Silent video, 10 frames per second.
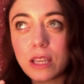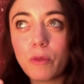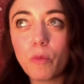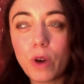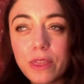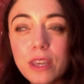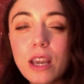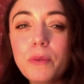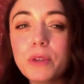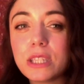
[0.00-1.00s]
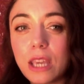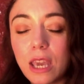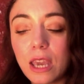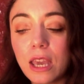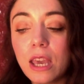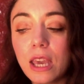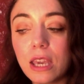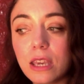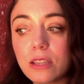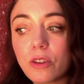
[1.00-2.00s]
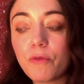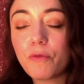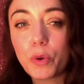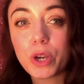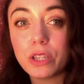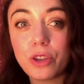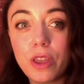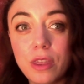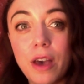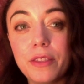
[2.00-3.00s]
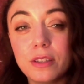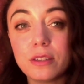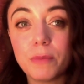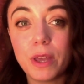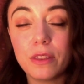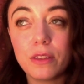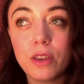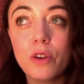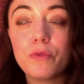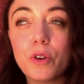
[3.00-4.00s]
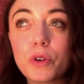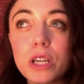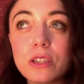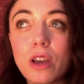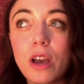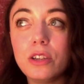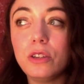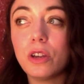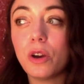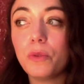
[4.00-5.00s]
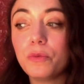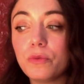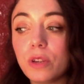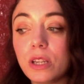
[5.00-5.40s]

And one thing I would say is focus on that this month. Focus on, you know,